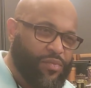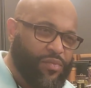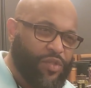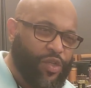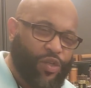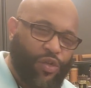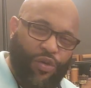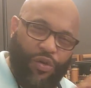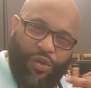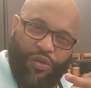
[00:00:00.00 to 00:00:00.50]

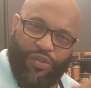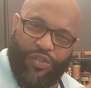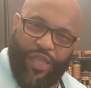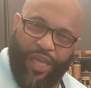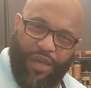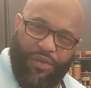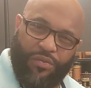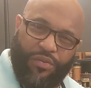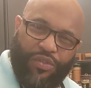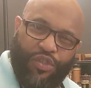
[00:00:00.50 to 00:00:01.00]
the Girl
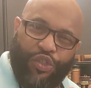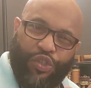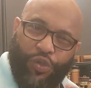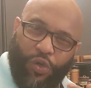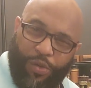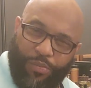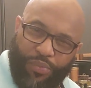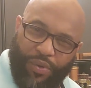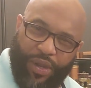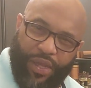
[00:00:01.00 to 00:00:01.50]
Scout
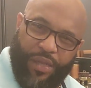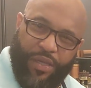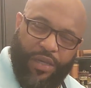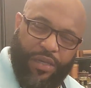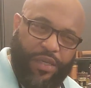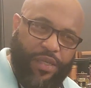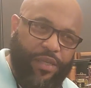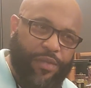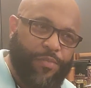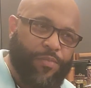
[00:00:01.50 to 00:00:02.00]
shortbread
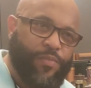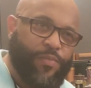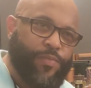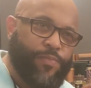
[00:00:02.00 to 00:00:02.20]
cookie.